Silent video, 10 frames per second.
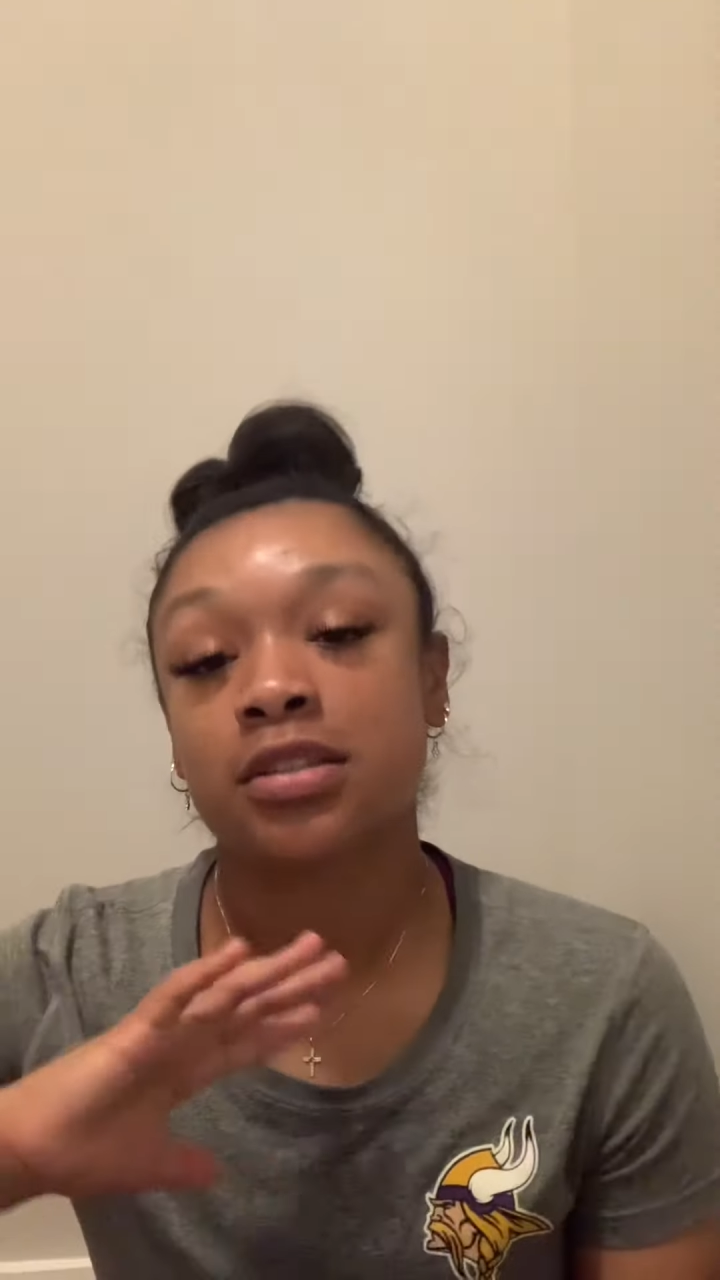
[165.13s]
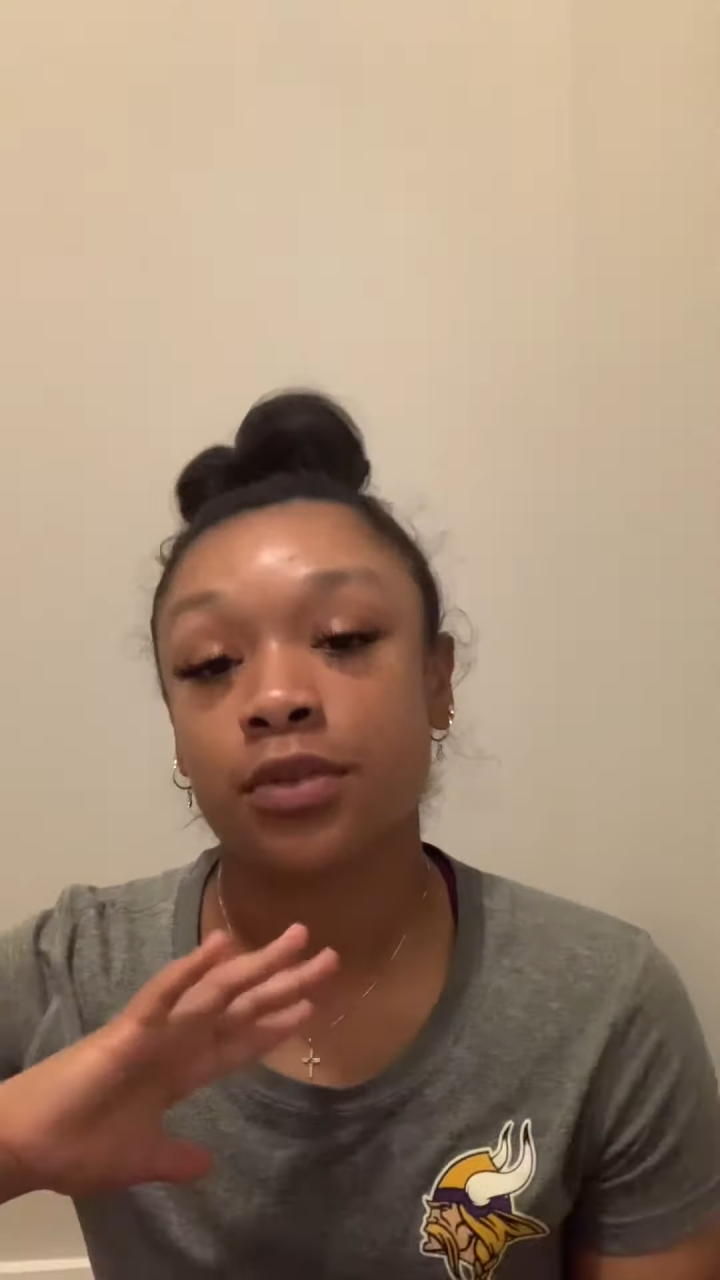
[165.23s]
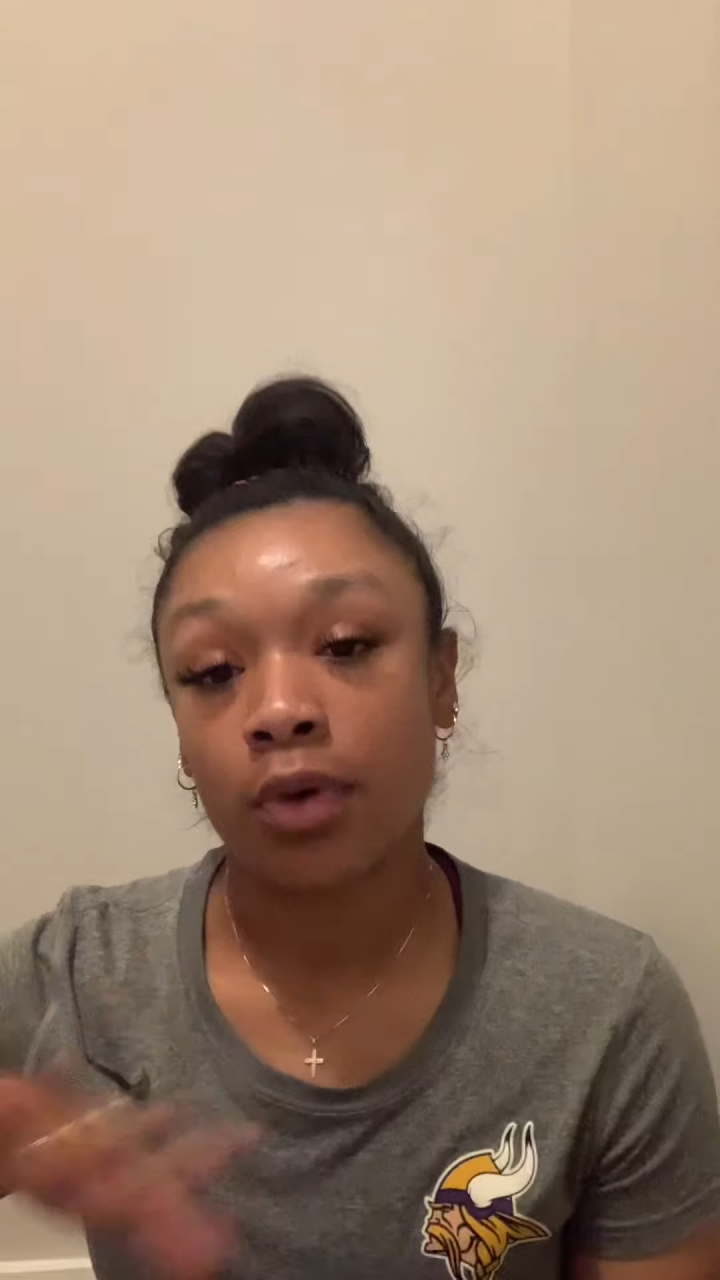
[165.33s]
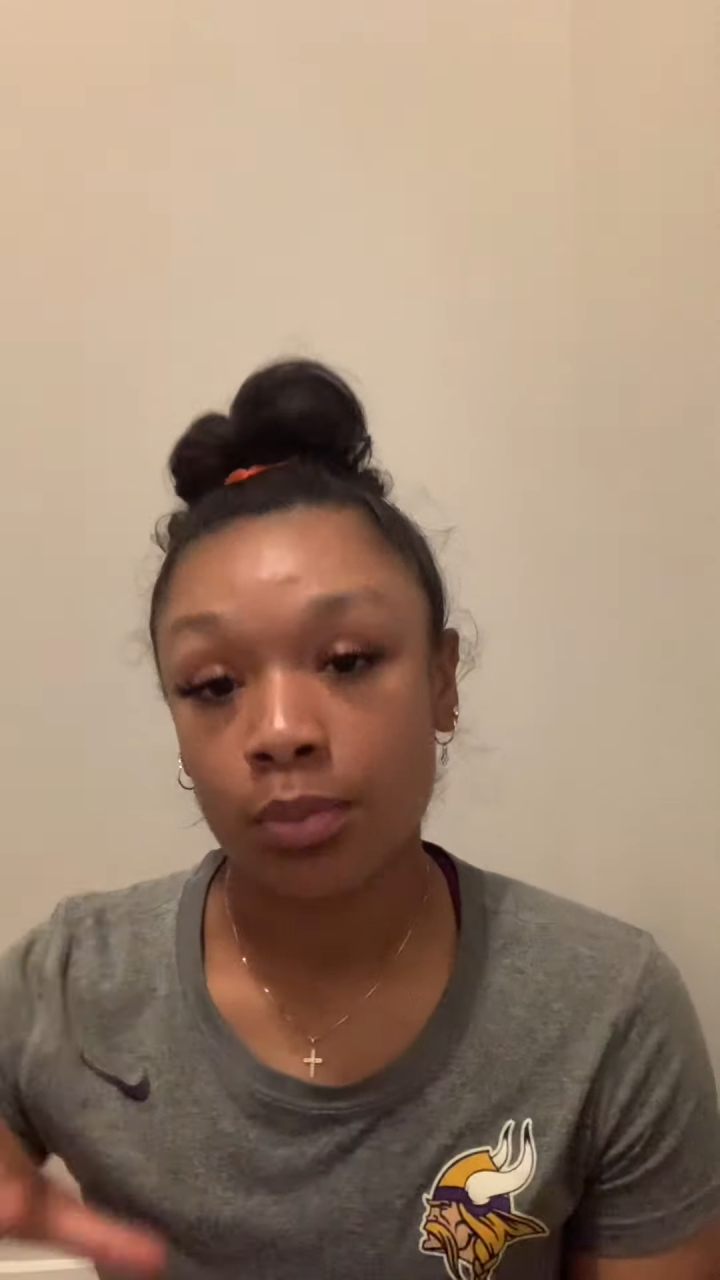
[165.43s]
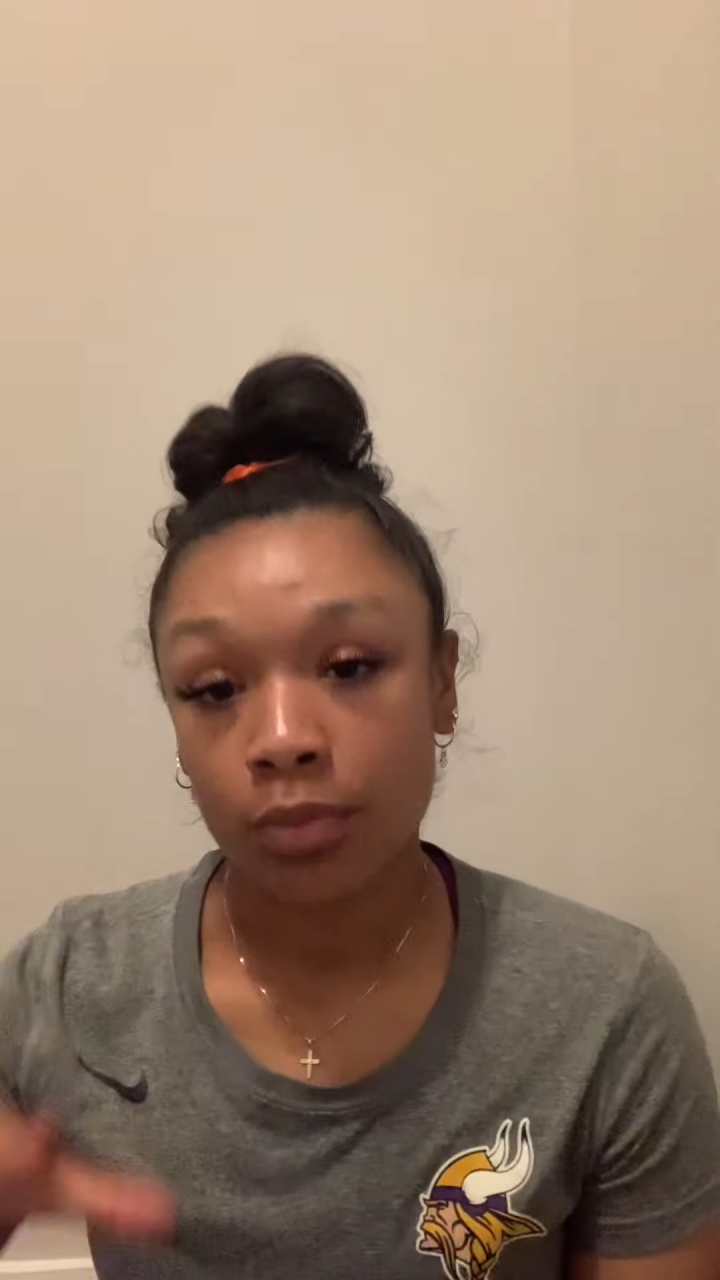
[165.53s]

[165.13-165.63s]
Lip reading: the foam